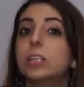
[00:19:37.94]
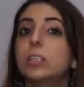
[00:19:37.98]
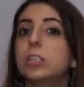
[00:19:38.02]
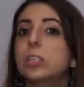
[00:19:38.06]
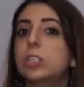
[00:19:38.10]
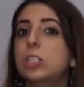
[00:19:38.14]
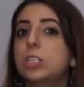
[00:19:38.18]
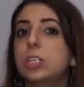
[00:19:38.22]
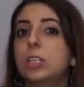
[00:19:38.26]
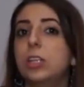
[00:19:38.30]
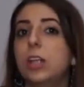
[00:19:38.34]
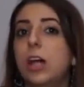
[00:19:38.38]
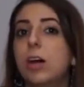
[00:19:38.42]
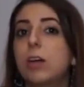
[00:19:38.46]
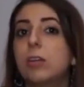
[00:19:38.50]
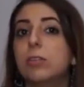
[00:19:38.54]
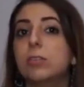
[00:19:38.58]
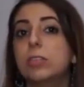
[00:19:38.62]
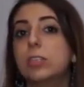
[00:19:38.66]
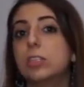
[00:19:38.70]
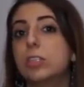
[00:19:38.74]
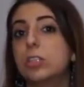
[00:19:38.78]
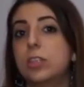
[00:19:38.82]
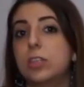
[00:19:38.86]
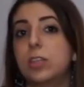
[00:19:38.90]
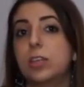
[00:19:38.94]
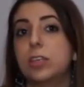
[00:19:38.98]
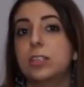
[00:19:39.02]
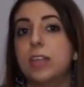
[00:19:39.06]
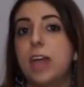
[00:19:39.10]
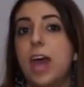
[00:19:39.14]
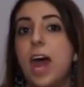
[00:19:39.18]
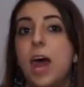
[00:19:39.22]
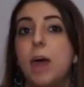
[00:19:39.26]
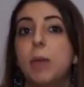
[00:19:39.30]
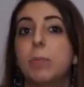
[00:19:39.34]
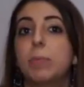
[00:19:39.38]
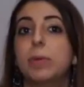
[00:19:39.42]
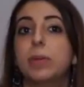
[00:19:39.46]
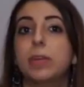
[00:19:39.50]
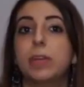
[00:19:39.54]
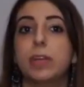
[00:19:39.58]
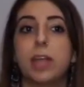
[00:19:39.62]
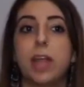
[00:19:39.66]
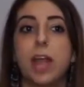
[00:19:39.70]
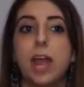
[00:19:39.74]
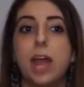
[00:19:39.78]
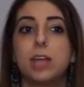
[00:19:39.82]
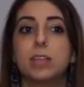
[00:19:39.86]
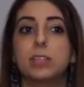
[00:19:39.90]
did she allow such a thing to happen,
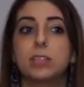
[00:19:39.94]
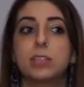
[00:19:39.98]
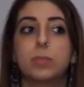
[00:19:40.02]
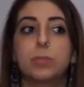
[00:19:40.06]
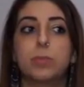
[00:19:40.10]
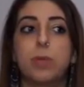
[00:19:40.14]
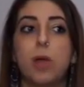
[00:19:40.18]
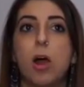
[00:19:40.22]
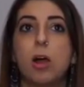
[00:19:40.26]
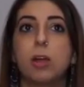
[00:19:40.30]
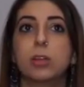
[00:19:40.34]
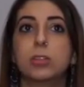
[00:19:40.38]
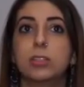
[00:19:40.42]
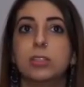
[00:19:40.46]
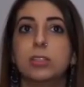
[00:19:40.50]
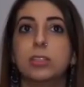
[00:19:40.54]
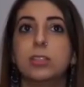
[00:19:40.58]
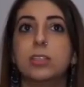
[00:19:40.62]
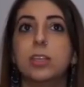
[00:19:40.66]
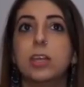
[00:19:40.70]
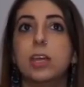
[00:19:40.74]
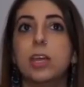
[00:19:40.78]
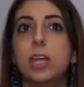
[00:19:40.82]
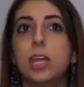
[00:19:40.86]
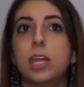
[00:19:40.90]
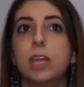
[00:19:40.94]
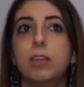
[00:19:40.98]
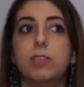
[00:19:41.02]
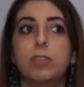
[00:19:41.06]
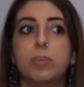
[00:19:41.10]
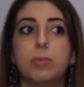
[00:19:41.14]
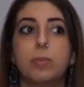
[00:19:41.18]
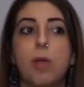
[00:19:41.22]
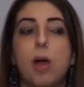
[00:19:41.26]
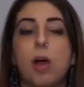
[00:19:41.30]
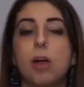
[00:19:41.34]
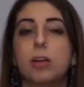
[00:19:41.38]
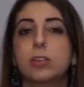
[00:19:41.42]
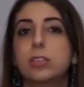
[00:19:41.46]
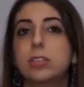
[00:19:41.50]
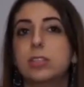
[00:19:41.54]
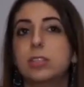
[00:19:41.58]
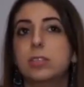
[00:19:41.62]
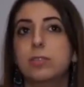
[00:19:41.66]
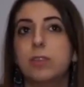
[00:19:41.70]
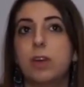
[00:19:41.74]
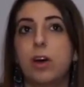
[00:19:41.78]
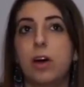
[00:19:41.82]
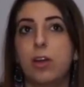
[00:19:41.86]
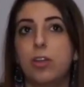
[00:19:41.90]
and I asked the proxies, even the proxies
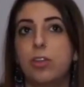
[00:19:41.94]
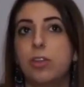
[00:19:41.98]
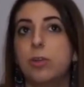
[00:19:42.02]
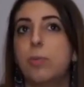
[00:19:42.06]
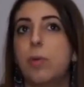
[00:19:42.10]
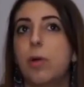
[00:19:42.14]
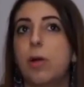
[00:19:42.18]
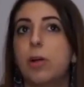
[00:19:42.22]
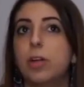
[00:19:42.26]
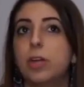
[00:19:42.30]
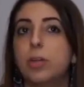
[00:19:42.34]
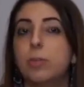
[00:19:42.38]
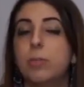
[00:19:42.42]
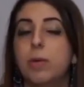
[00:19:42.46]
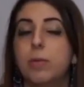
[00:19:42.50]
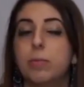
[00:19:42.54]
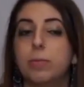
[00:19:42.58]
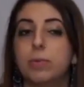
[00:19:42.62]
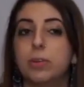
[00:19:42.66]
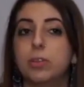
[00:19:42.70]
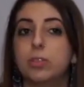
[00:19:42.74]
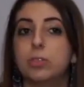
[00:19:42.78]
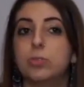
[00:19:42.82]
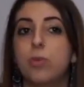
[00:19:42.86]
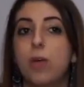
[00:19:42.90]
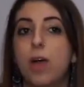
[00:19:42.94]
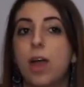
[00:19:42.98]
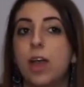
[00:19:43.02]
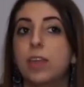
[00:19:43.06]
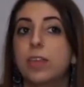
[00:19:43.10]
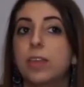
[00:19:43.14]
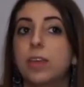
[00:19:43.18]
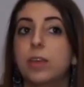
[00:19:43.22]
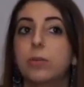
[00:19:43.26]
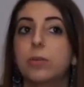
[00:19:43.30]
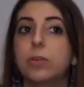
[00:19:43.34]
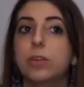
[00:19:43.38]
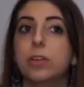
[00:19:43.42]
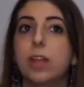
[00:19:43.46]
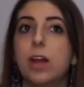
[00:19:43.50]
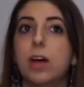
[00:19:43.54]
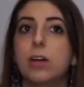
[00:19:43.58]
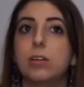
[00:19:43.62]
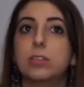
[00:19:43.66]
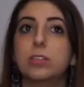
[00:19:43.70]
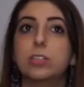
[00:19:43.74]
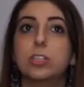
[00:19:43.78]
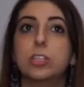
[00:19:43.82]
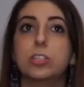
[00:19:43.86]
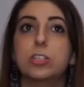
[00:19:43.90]
of the other party members, why they would
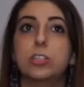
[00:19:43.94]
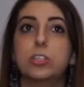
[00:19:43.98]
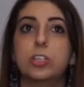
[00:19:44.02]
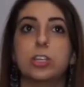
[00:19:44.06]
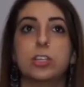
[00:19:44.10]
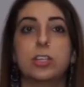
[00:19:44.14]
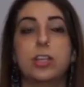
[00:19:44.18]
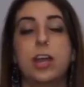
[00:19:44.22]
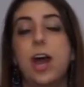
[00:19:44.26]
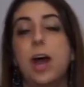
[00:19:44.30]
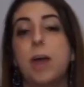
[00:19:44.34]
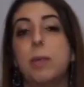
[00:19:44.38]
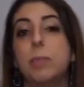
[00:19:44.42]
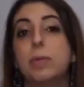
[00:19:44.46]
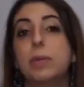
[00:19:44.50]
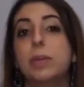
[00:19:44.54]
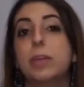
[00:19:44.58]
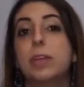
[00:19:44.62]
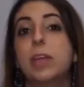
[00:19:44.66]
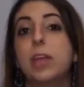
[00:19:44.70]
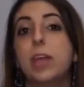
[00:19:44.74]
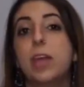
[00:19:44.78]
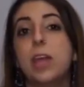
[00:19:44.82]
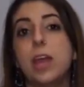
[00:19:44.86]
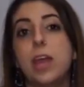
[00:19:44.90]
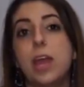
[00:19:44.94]
allow such a thing to happen,